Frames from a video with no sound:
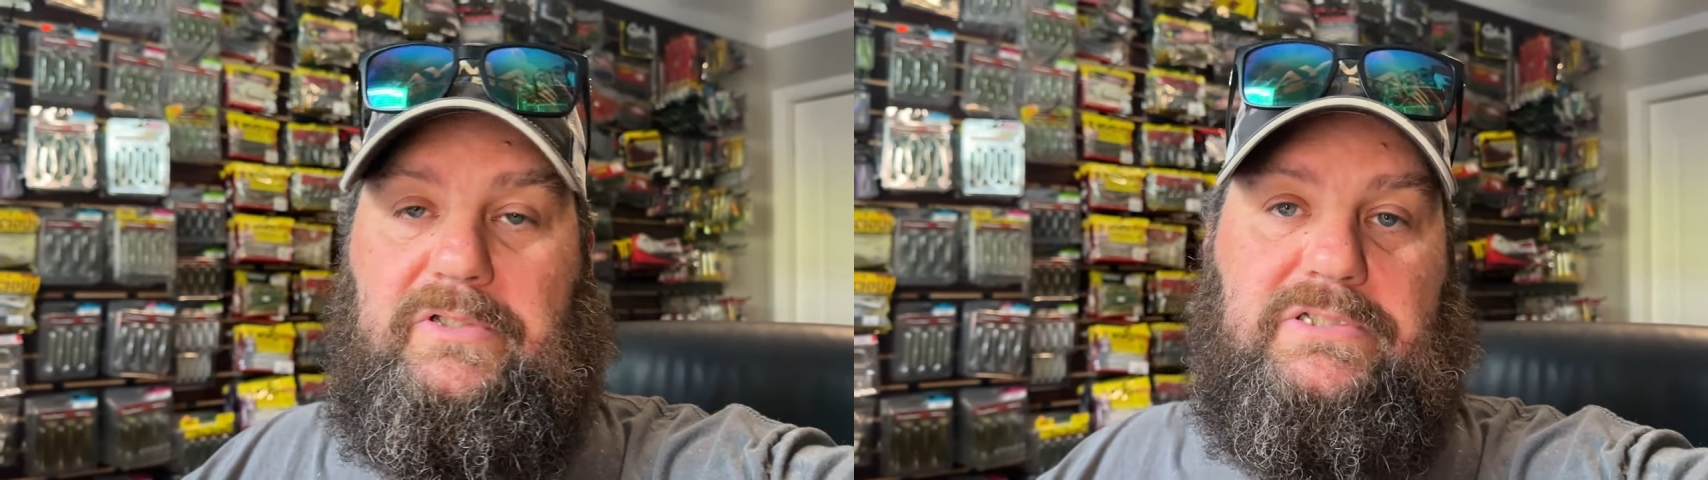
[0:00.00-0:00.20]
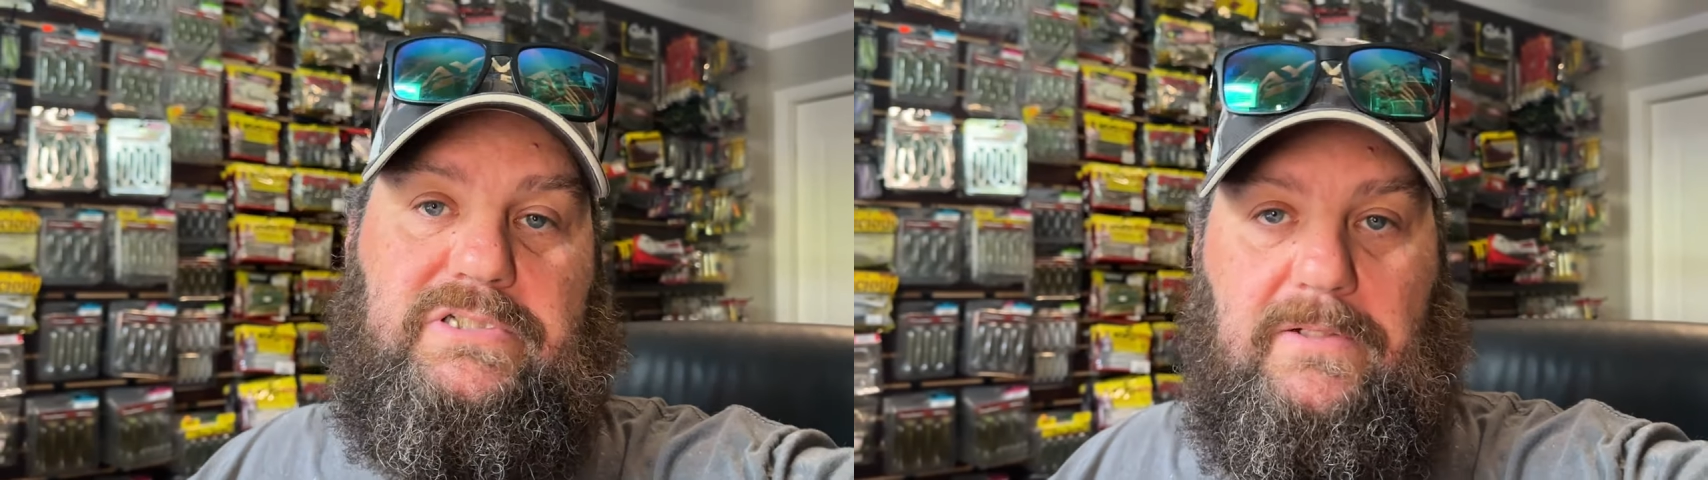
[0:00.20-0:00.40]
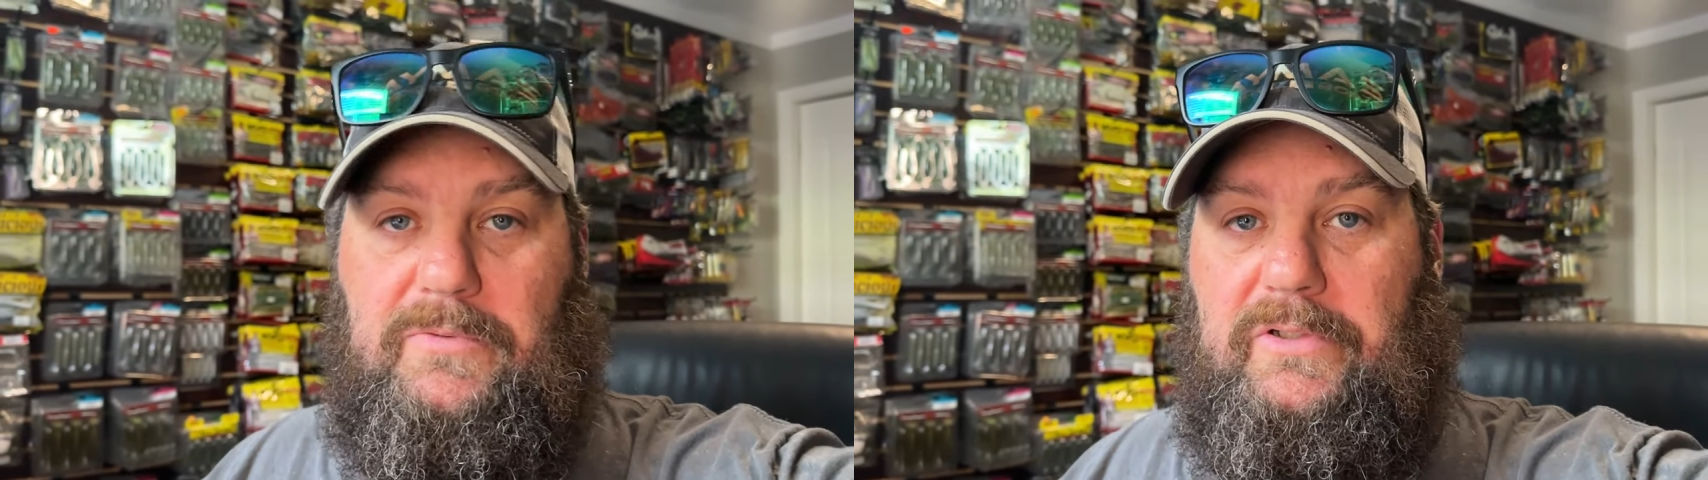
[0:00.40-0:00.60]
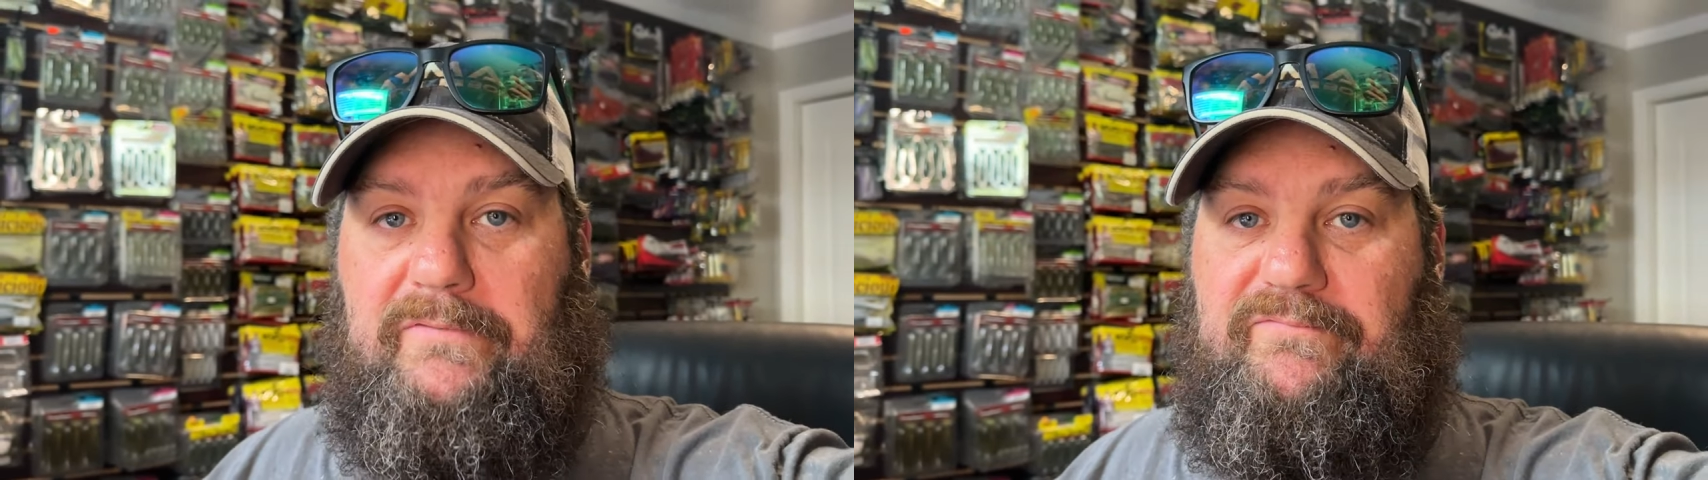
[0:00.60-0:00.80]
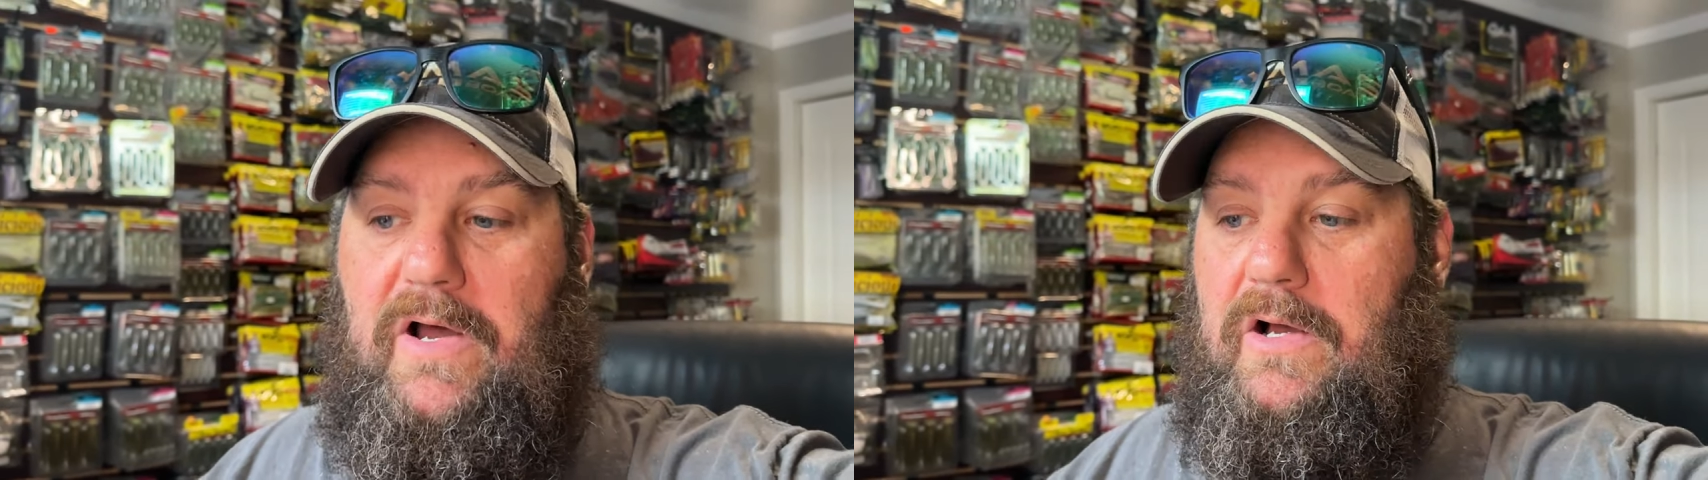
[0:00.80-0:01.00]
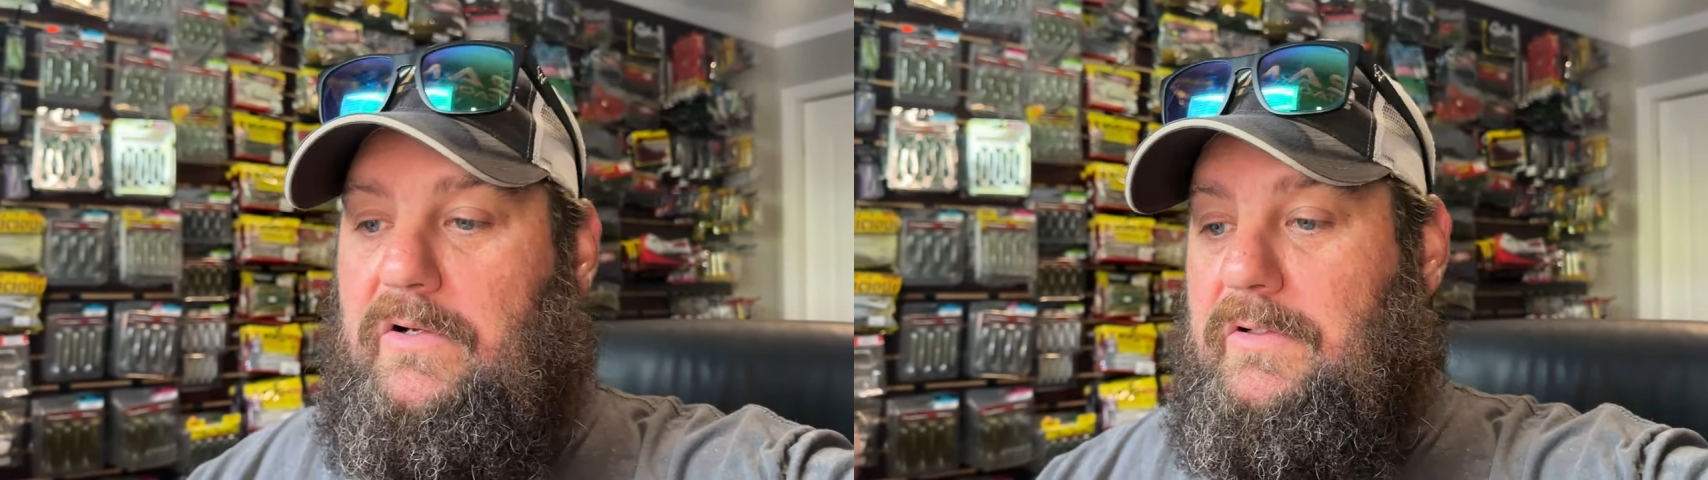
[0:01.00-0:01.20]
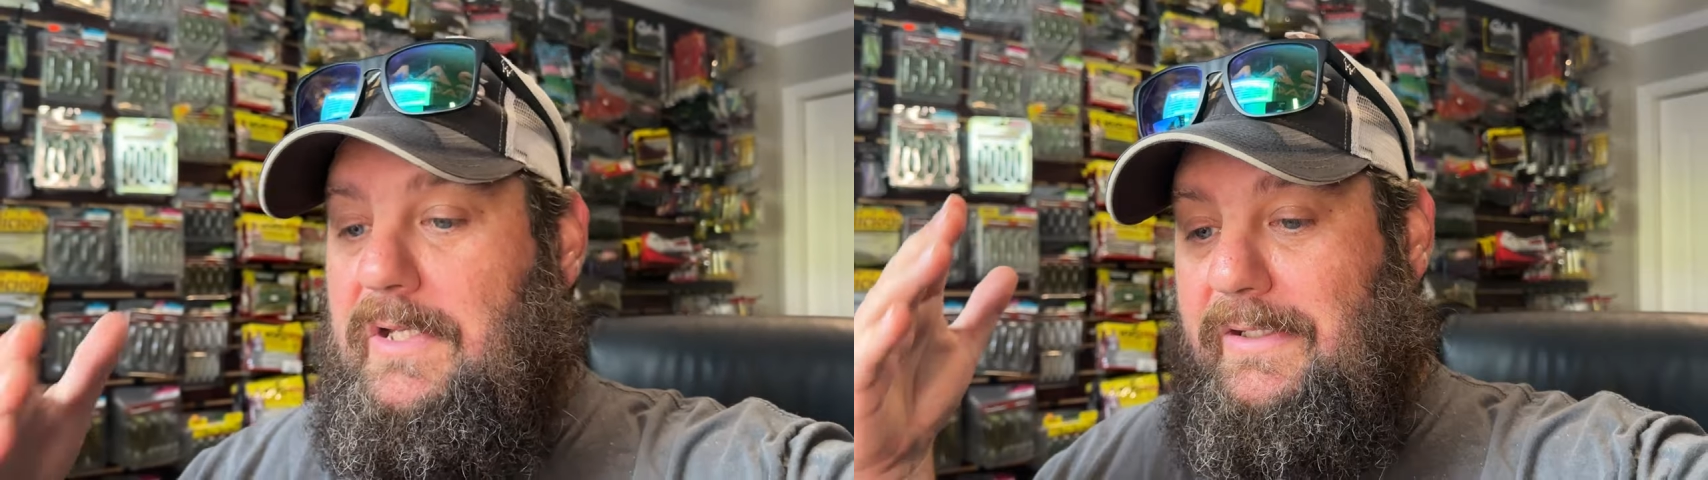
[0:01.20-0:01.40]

the summer and the fall,